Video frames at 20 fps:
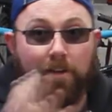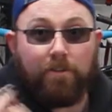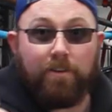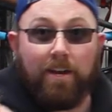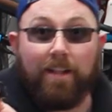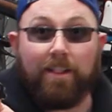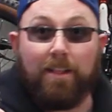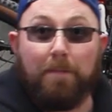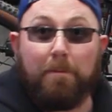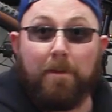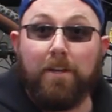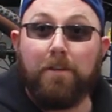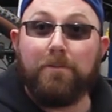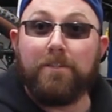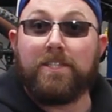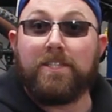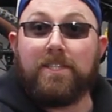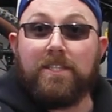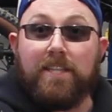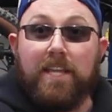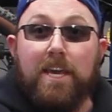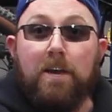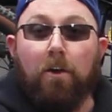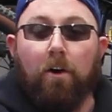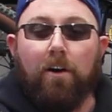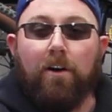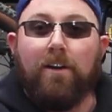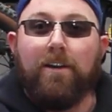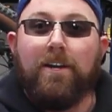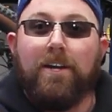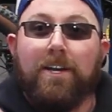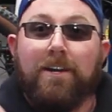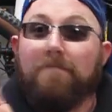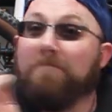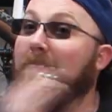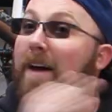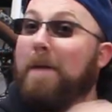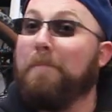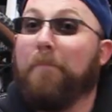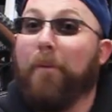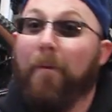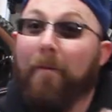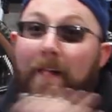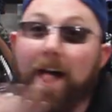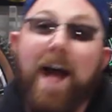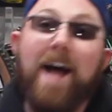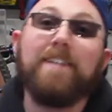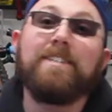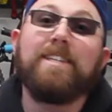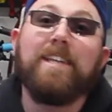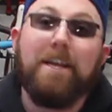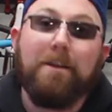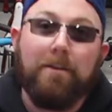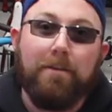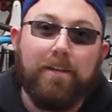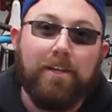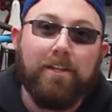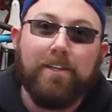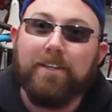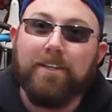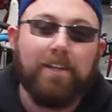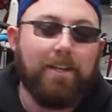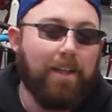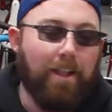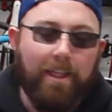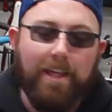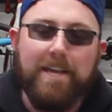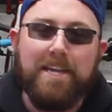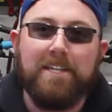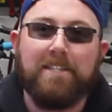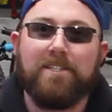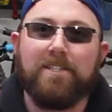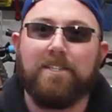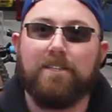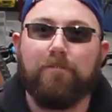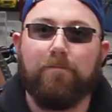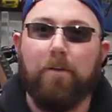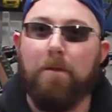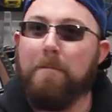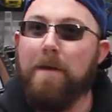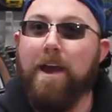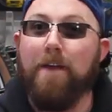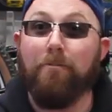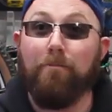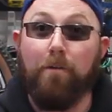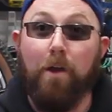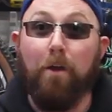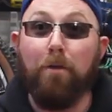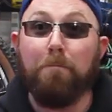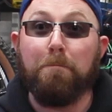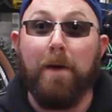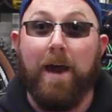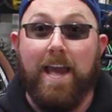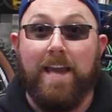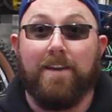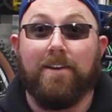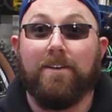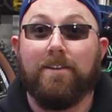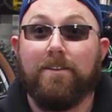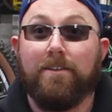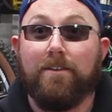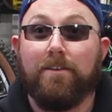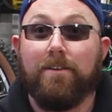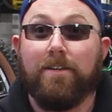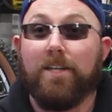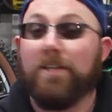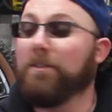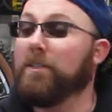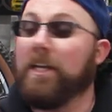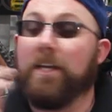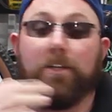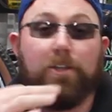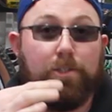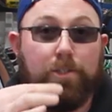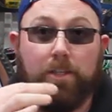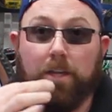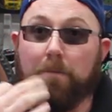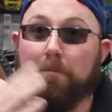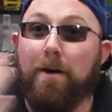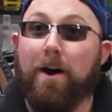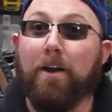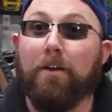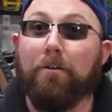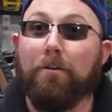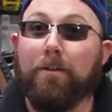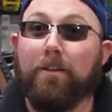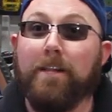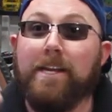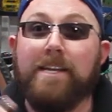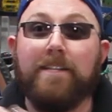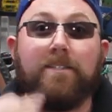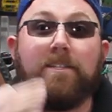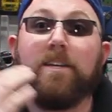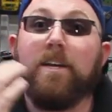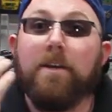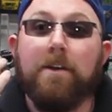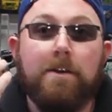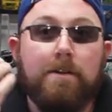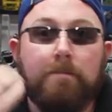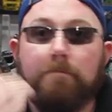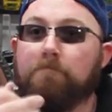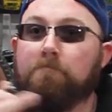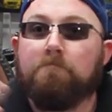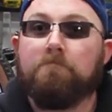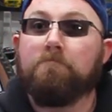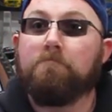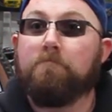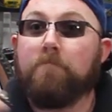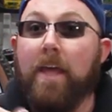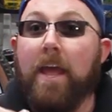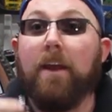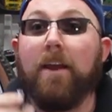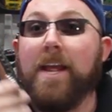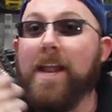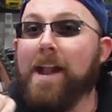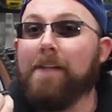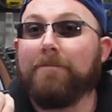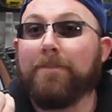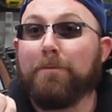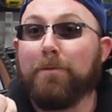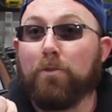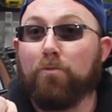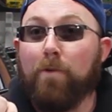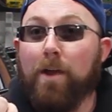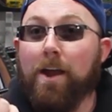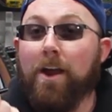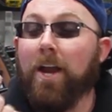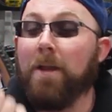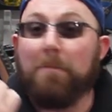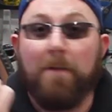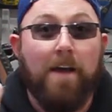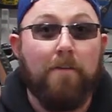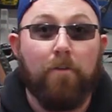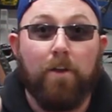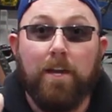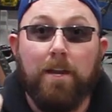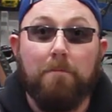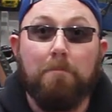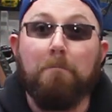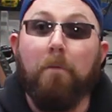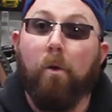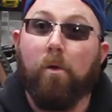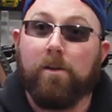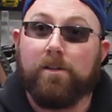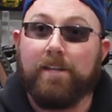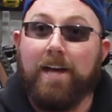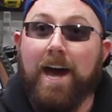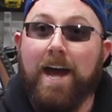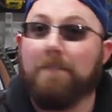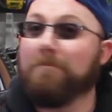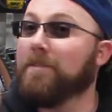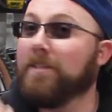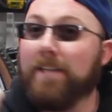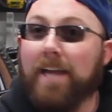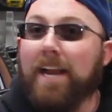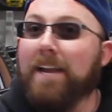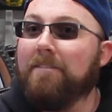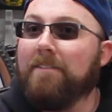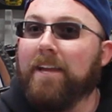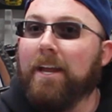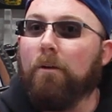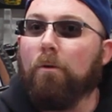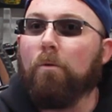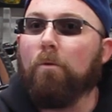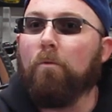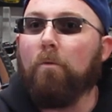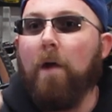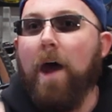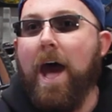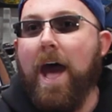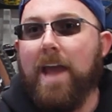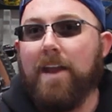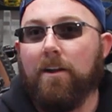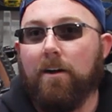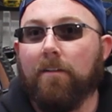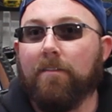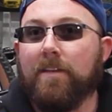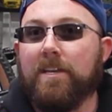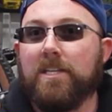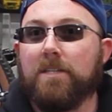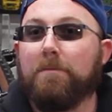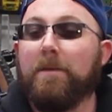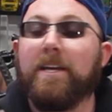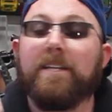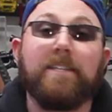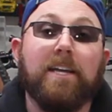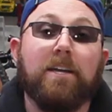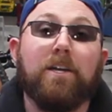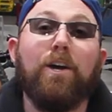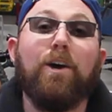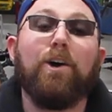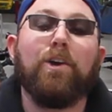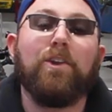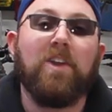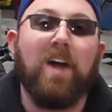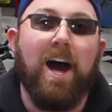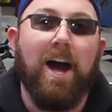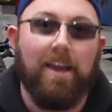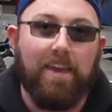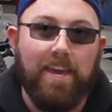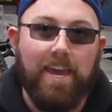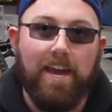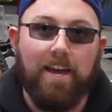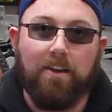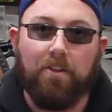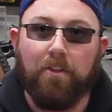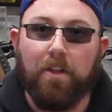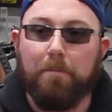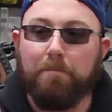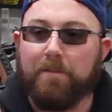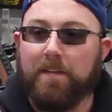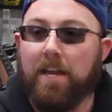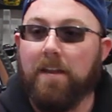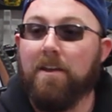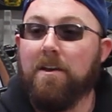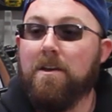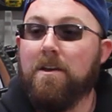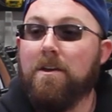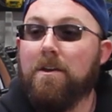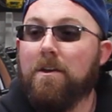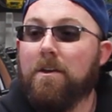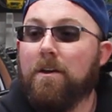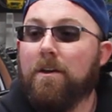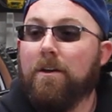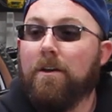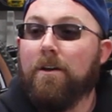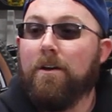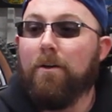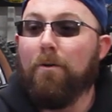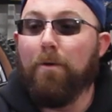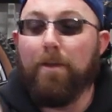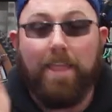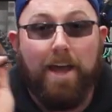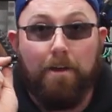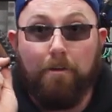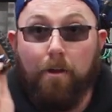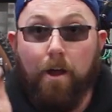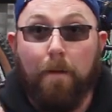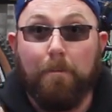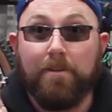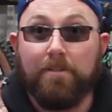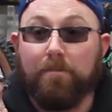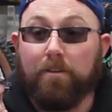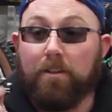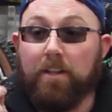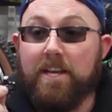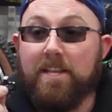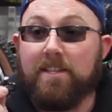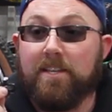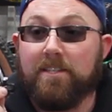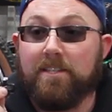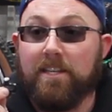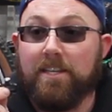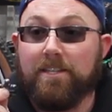you're trying to clip into is steel. My plastic cleats for my road bike, there's Shimano cleats, they don't even have as much wear on them and I've ridden them more times. I didn't even get a ride on these because I could not get clipped in with how garbage of a cleat this